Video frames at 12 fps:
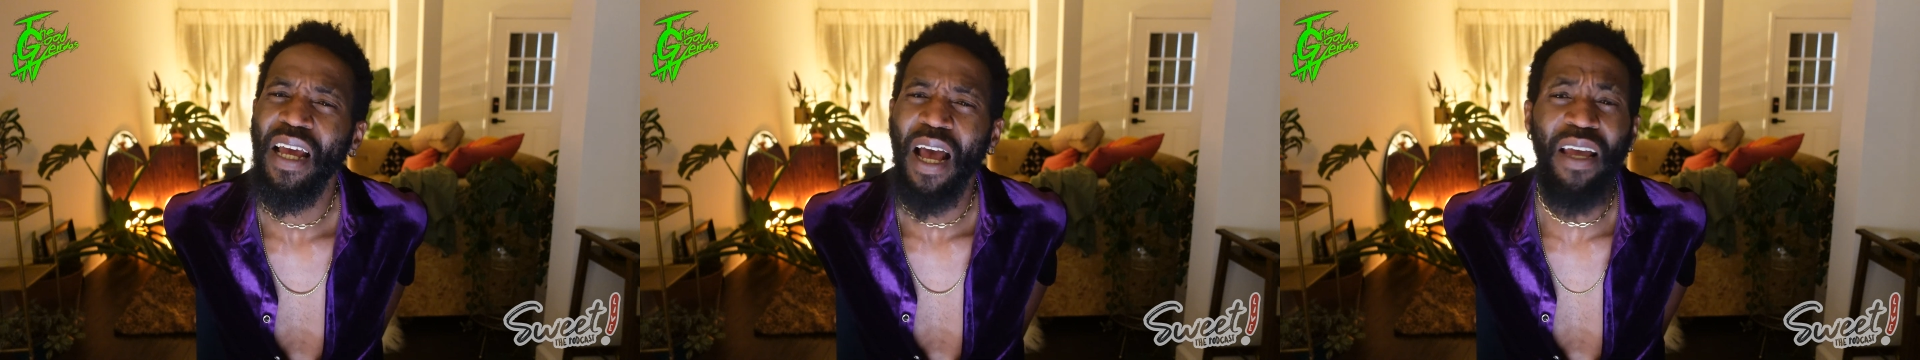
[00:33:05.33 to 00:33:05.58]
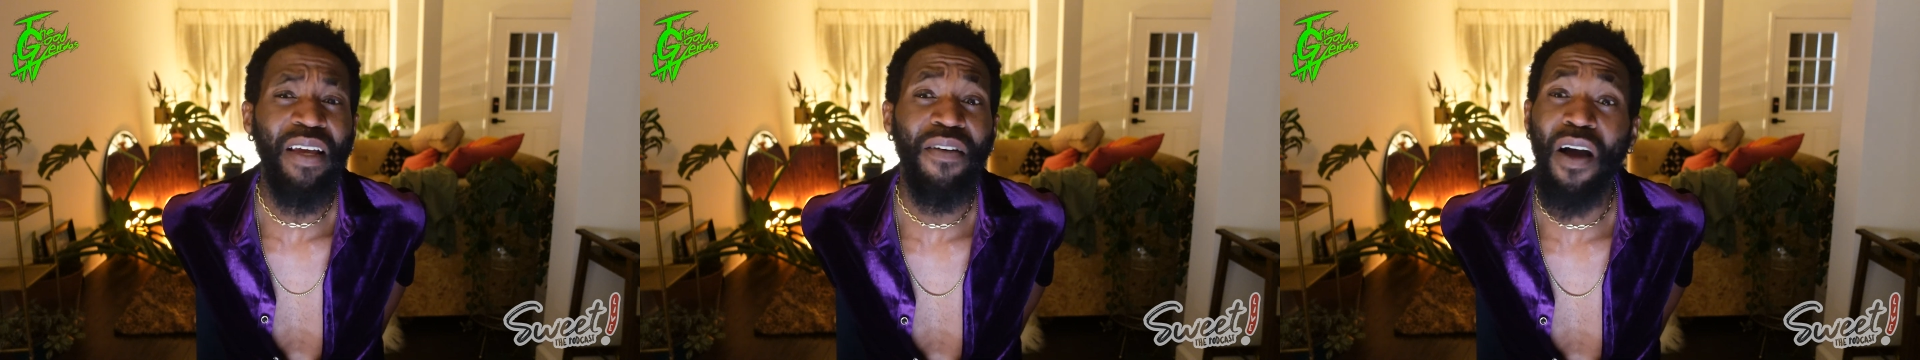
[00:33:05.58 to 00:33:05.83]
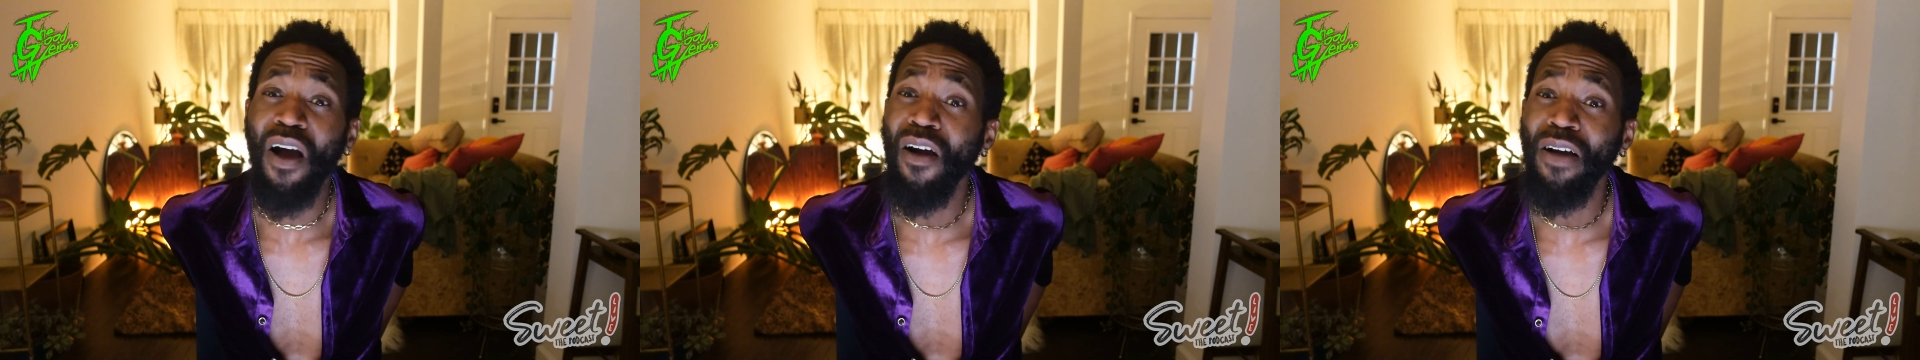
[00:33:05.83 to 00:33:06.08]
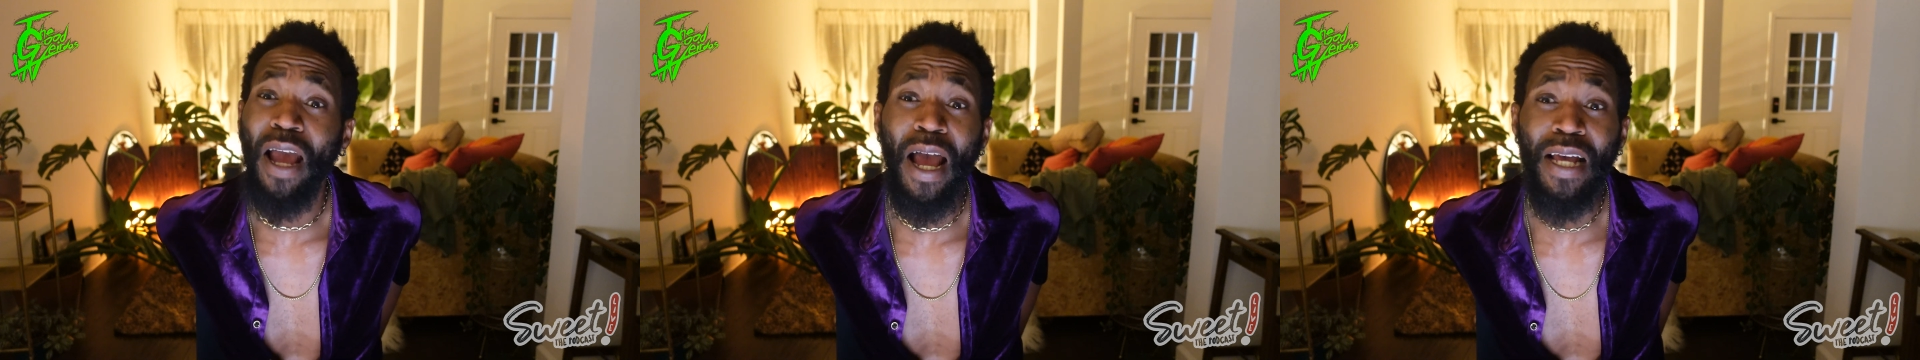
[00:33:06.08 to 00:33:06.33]
I hear
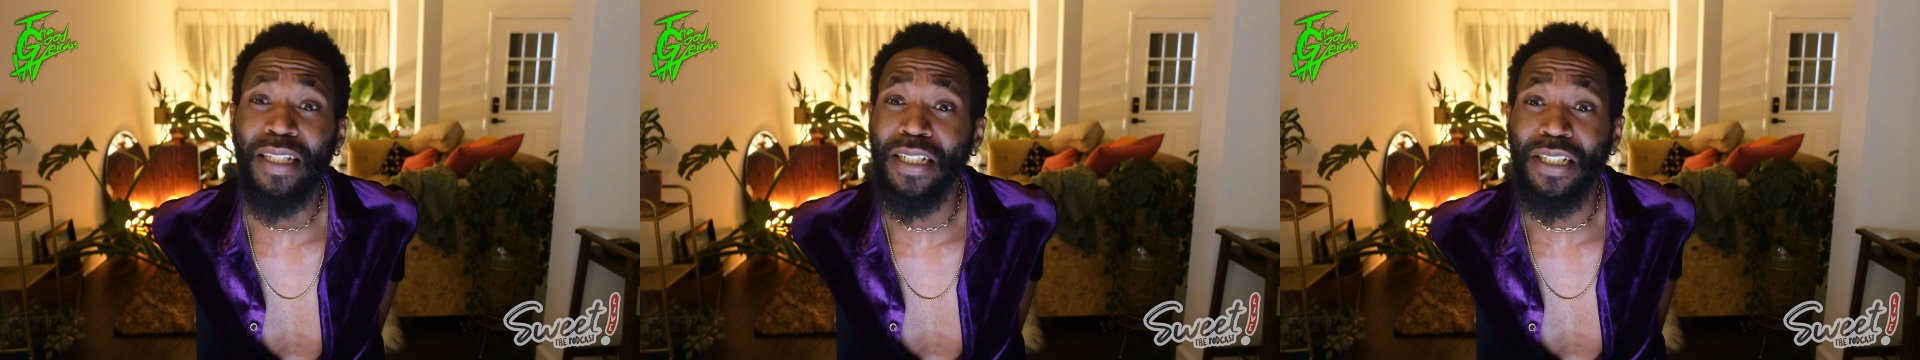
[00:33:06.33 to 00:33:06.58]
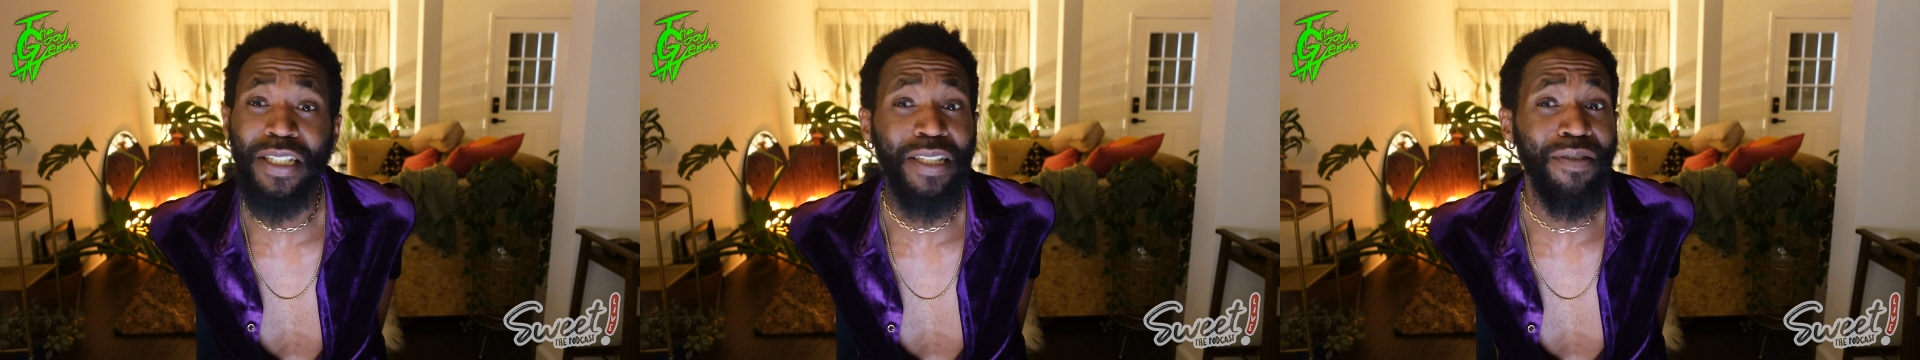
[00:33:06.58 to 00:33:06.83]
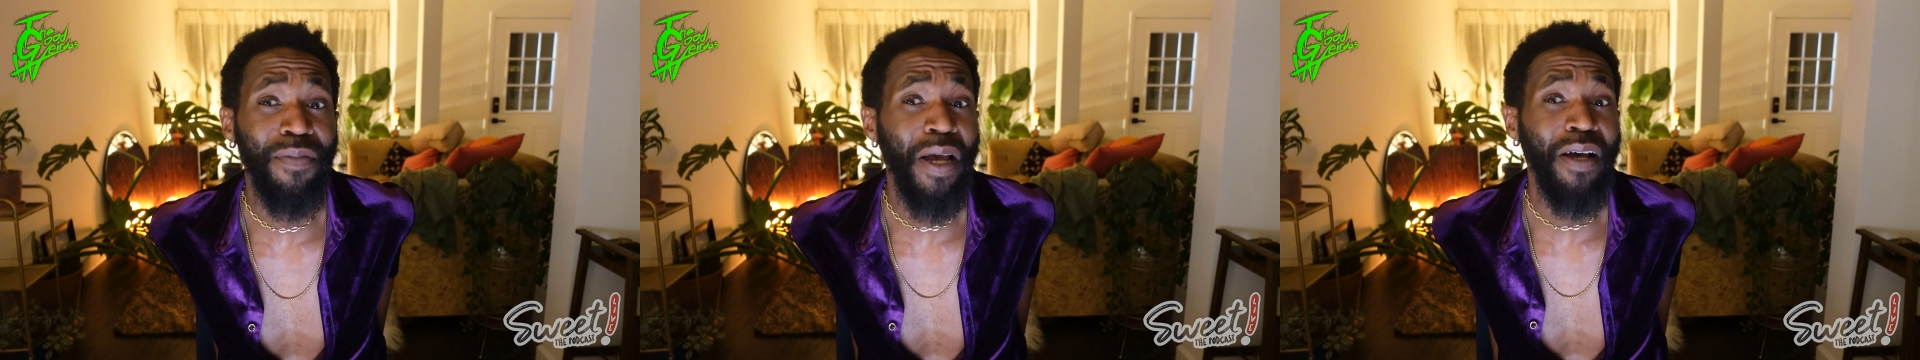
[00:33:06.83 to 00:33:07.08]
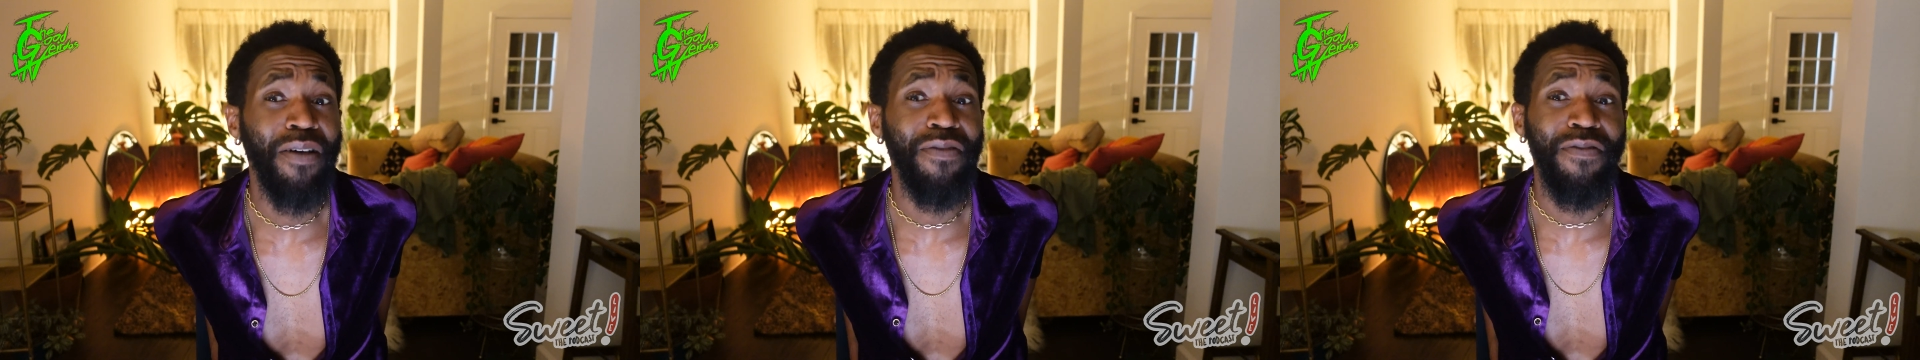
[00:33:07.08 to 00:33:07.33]
all kinds of shit
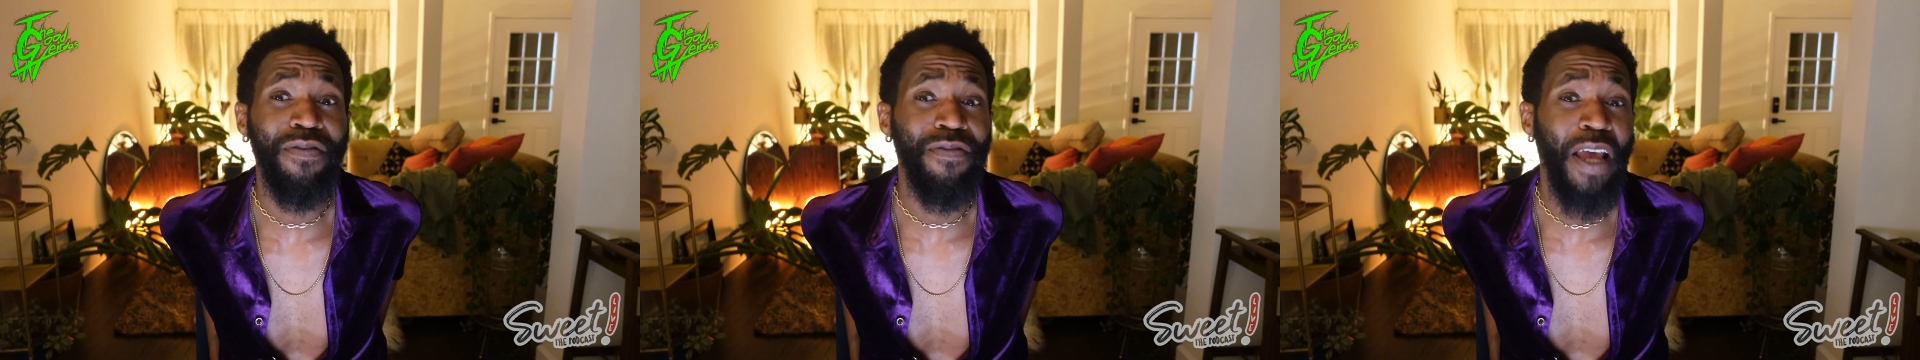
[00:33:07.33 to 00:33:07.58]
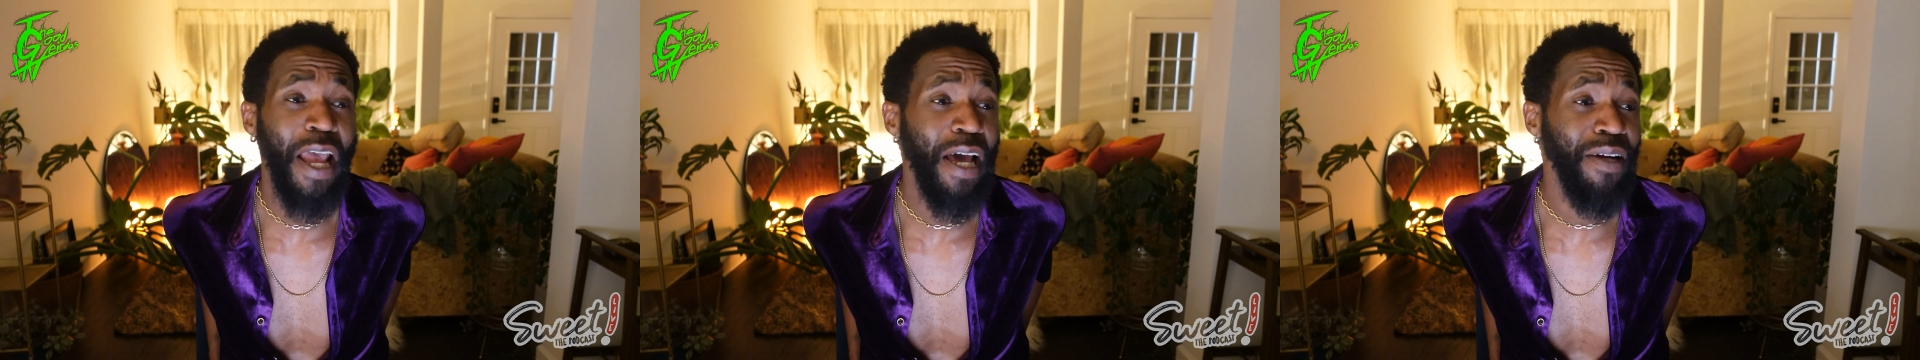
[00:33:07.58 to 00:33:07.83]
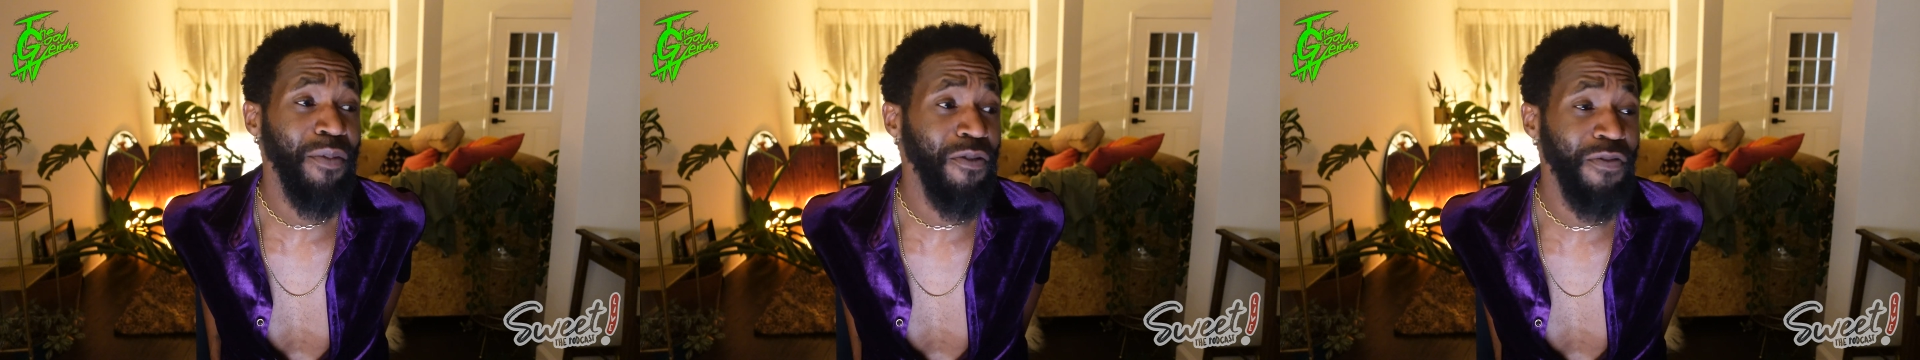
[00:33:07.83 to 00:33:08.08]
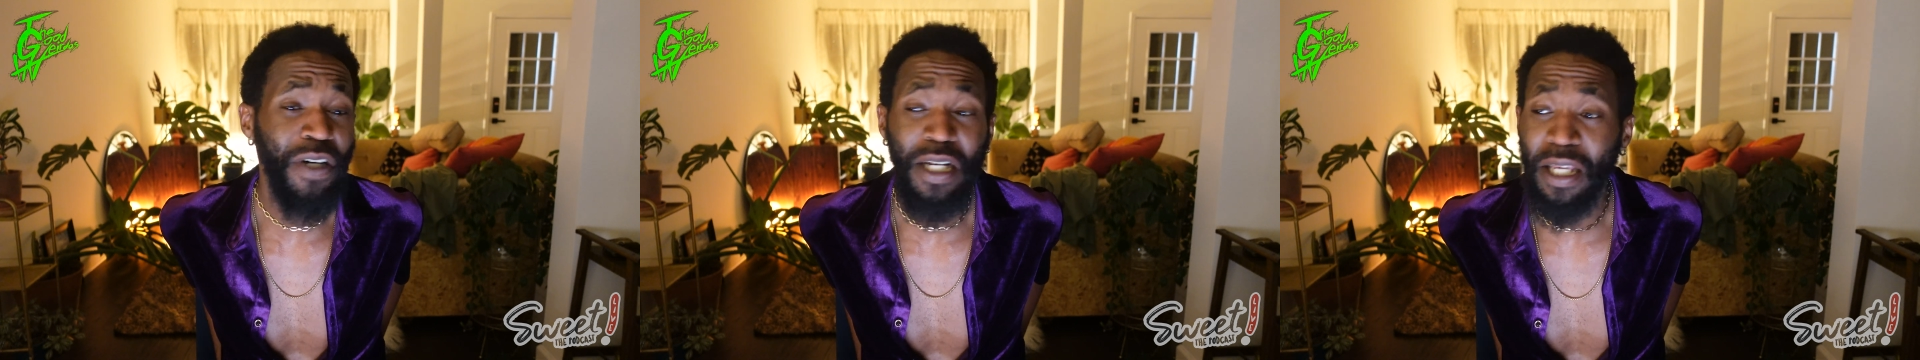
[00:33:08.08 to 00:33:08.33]
about animal
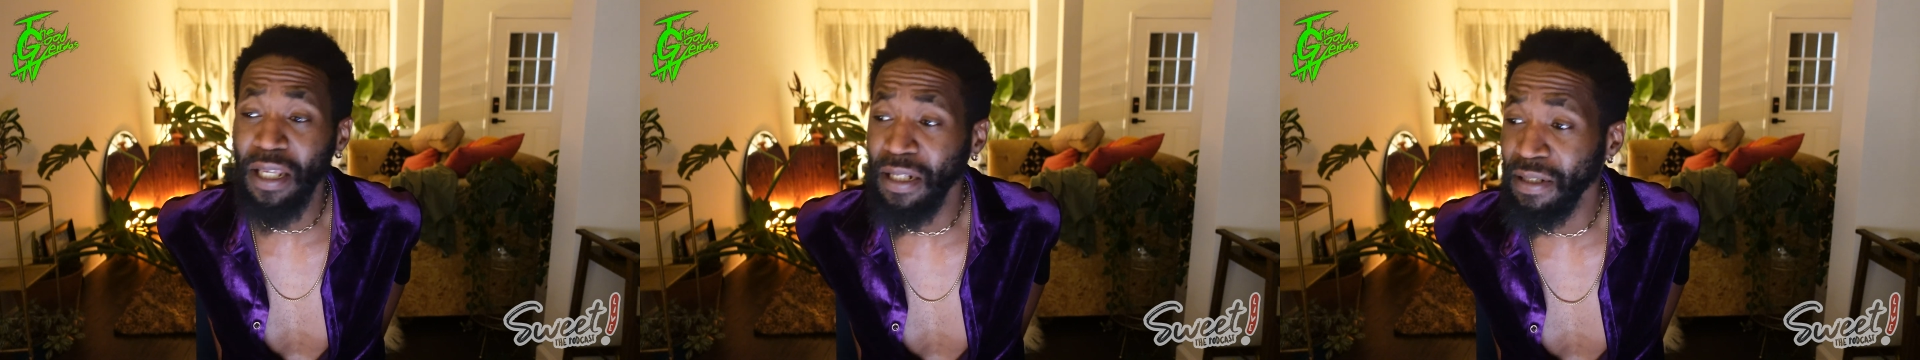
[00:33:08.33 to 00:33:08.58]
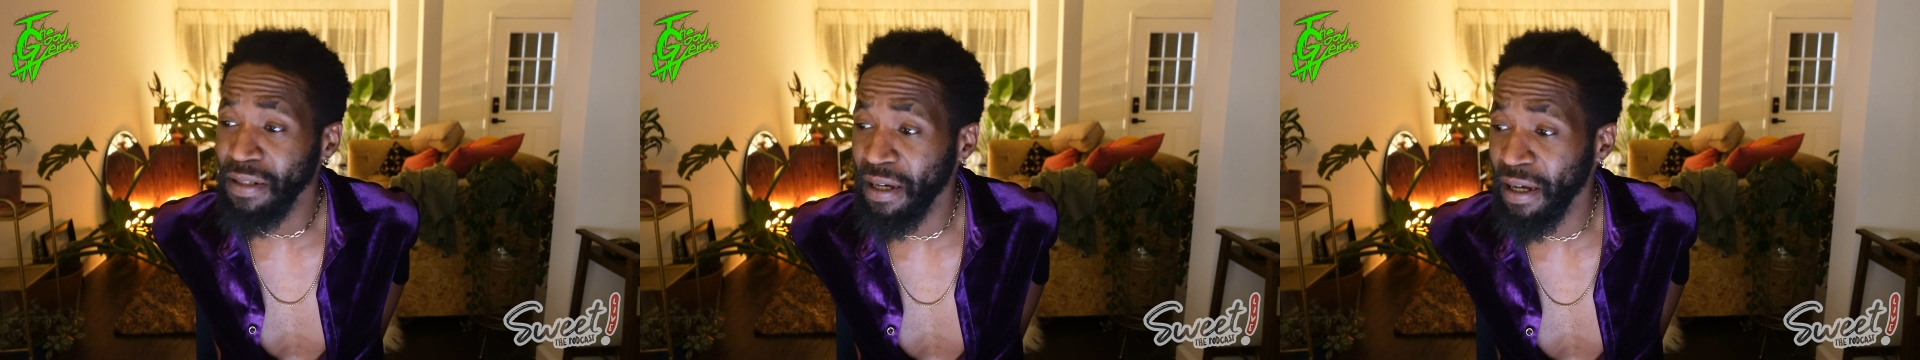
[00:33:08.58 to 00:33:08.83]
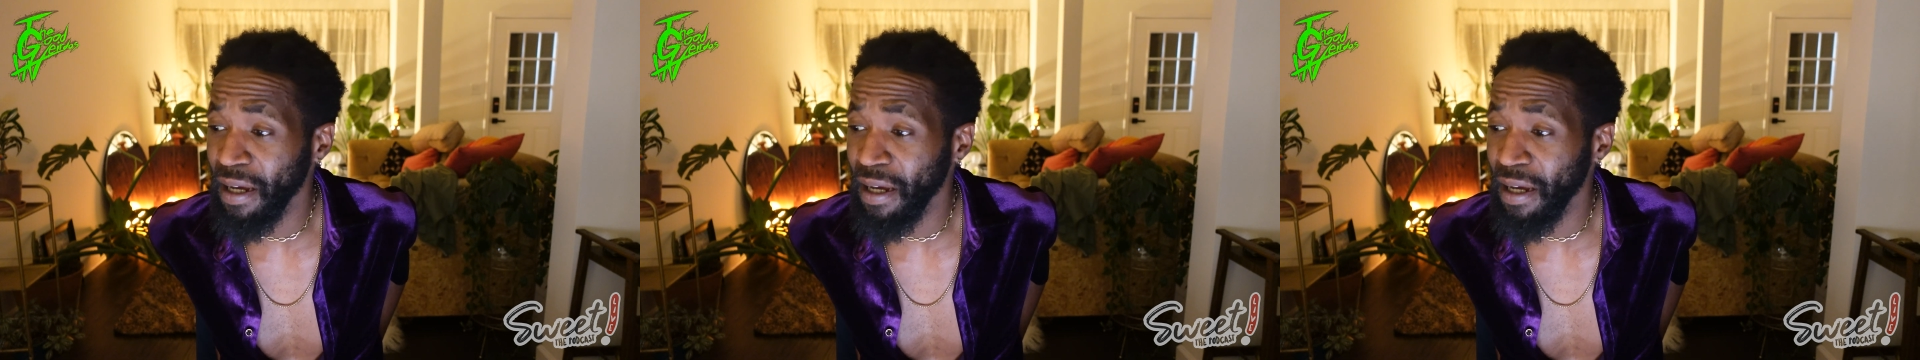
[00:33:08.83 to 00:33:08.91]
fucking,